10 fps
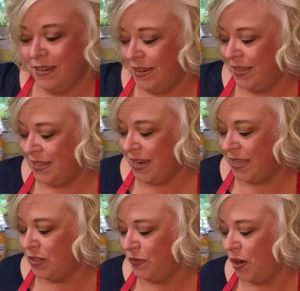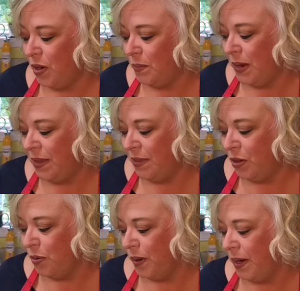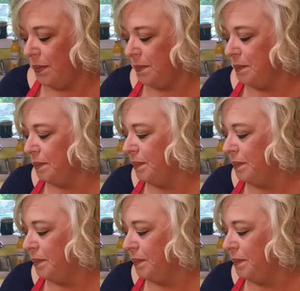It stays firm in the cream.